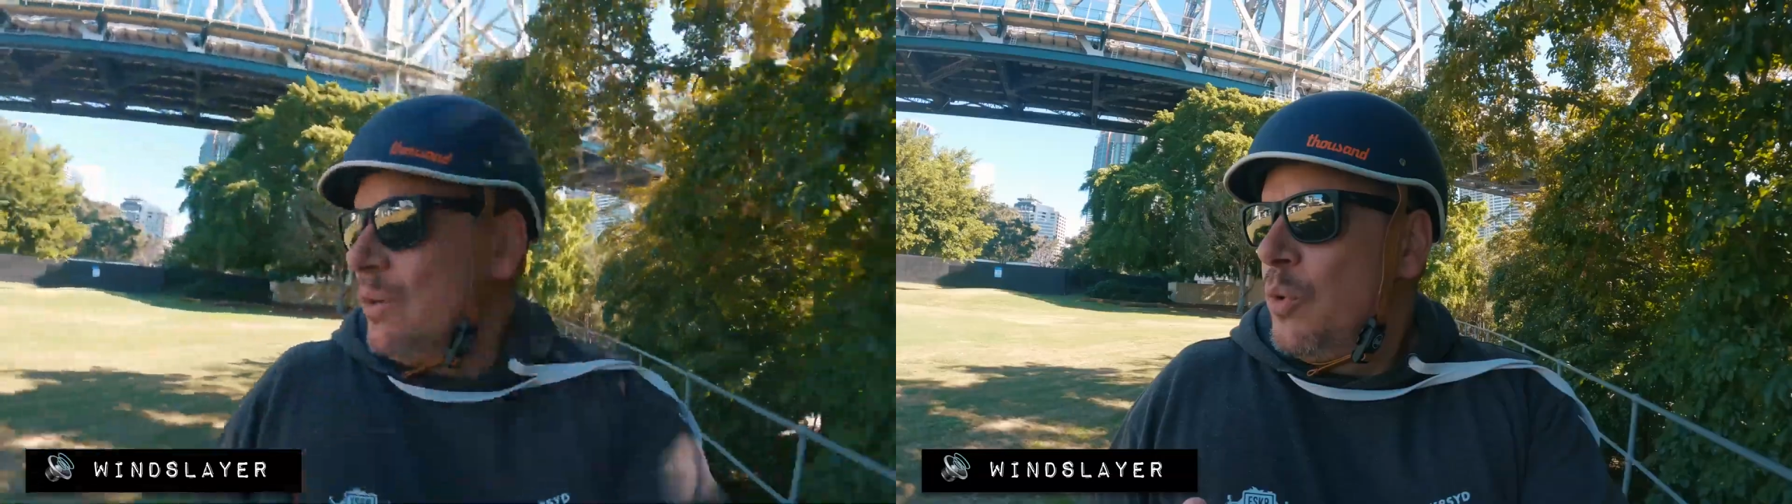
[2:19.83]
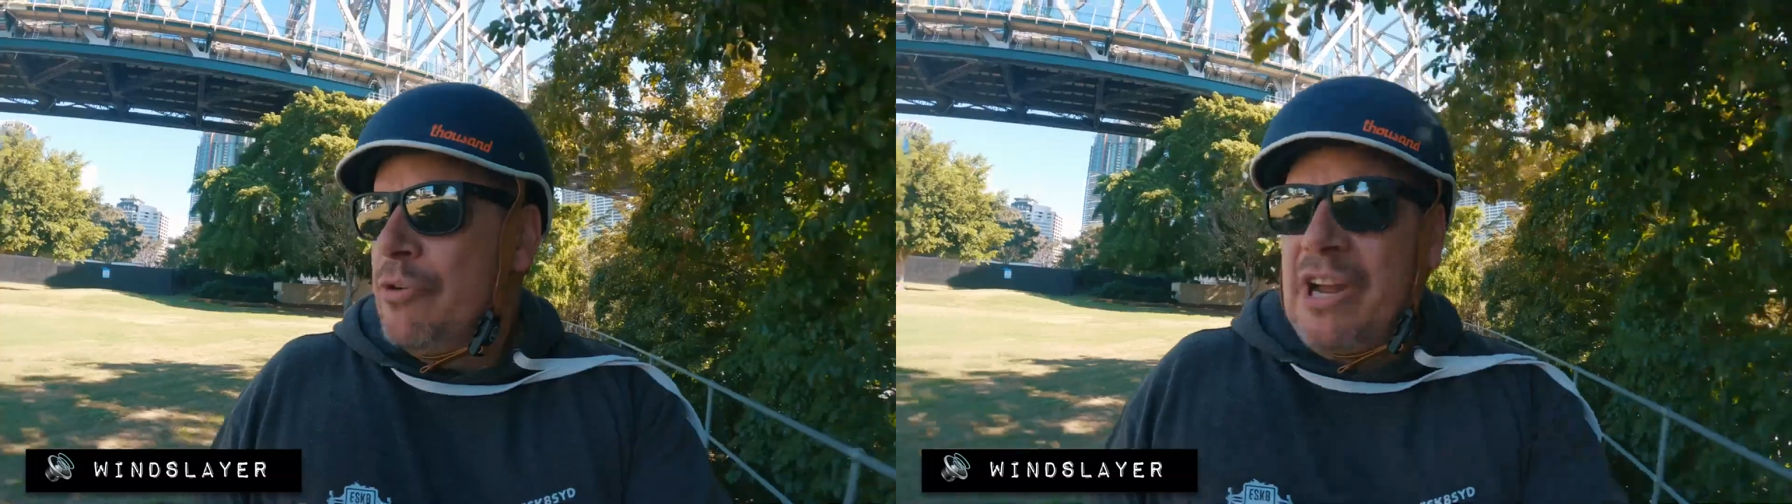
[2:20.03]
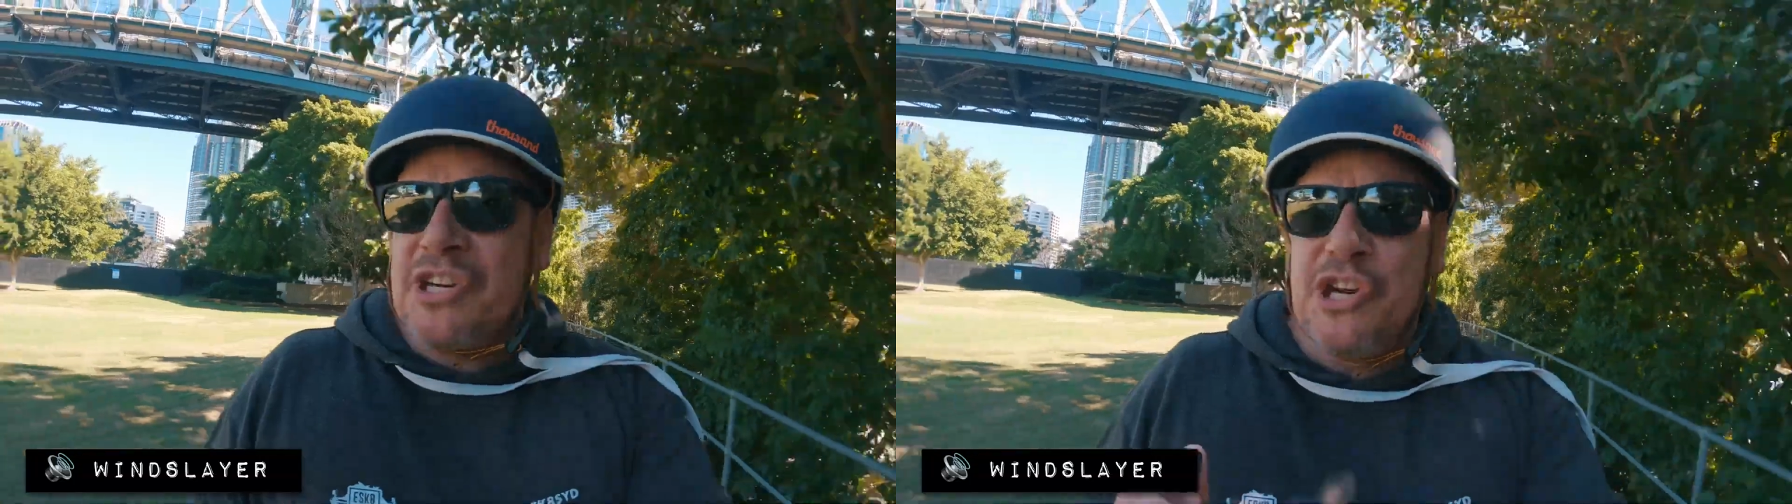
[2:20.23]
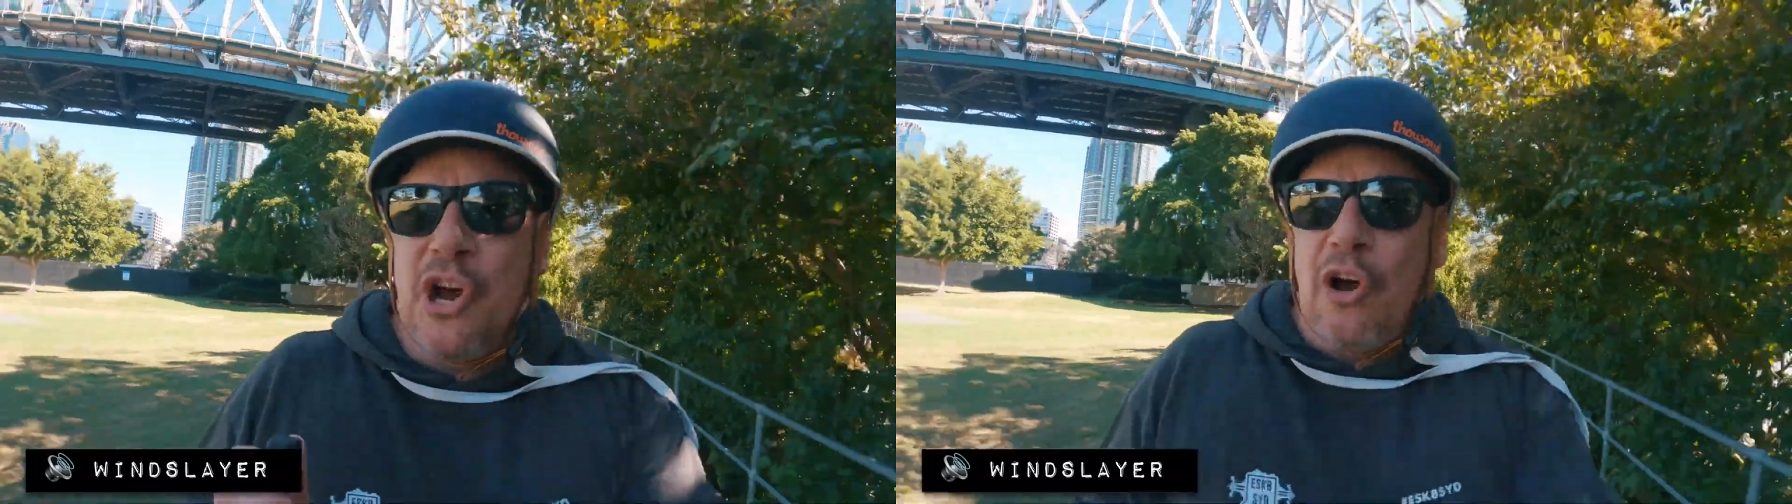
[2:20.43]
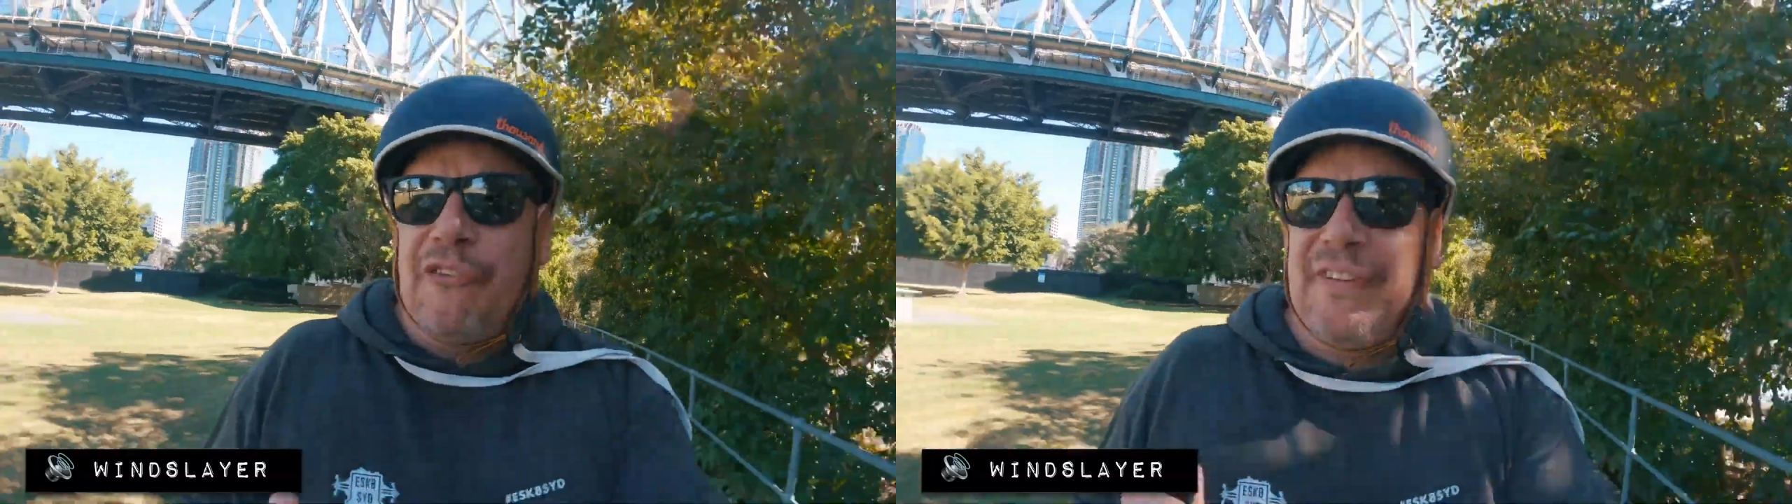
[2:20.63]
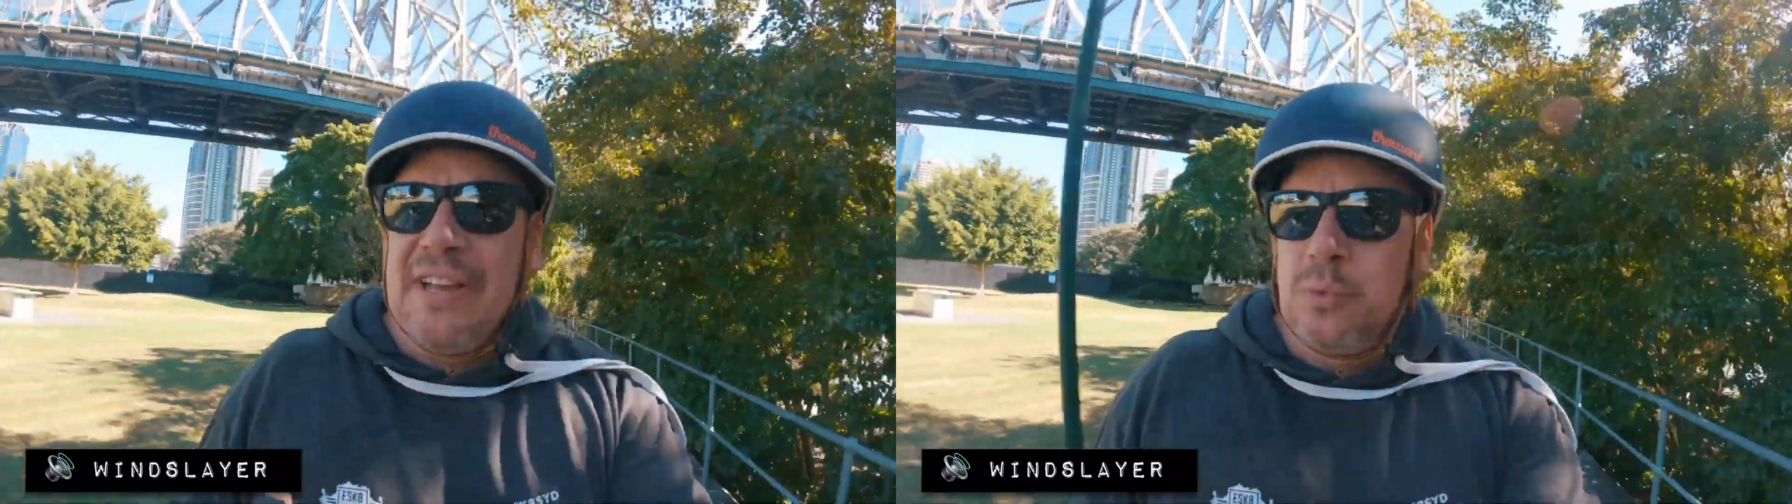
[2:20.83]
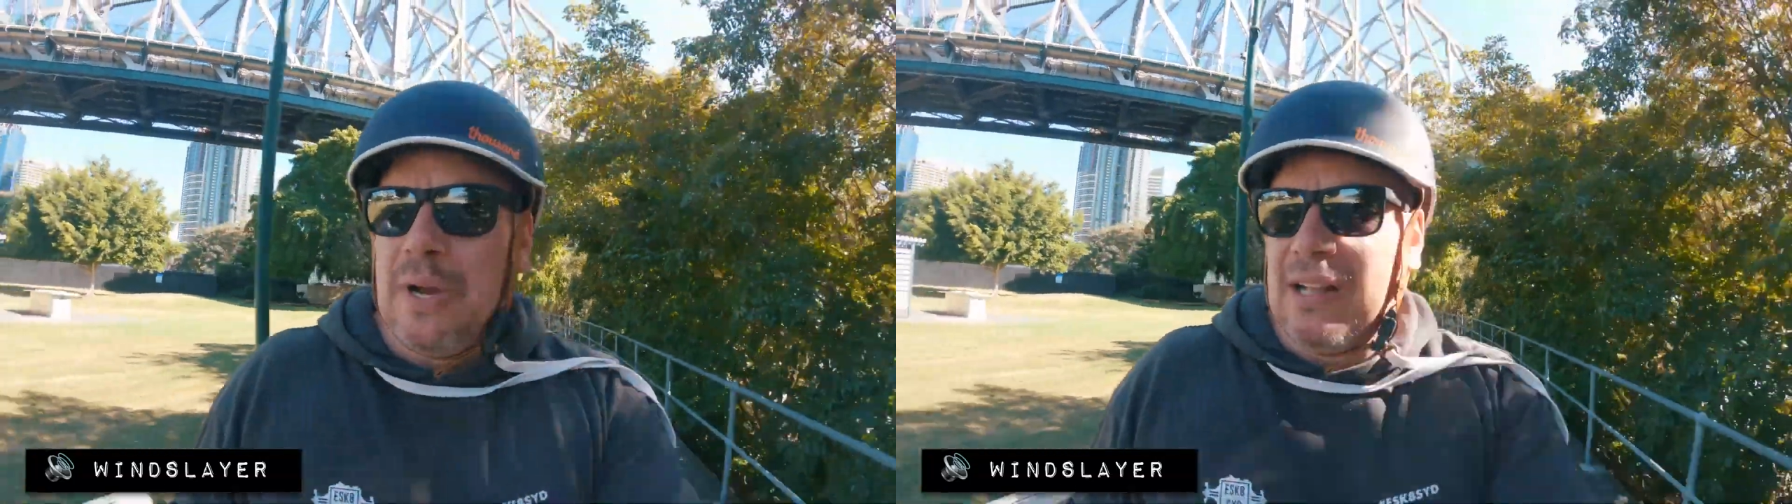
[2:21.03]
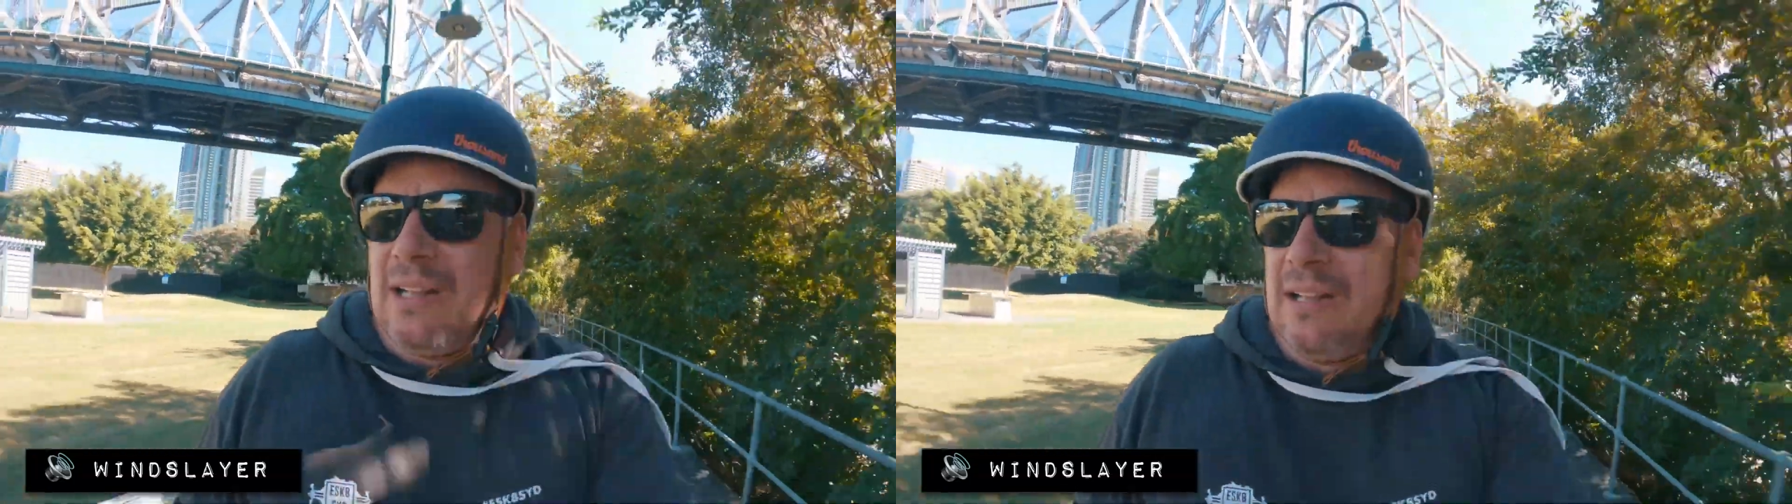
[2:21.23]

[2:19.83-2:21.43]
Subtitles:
wind reduction off as well.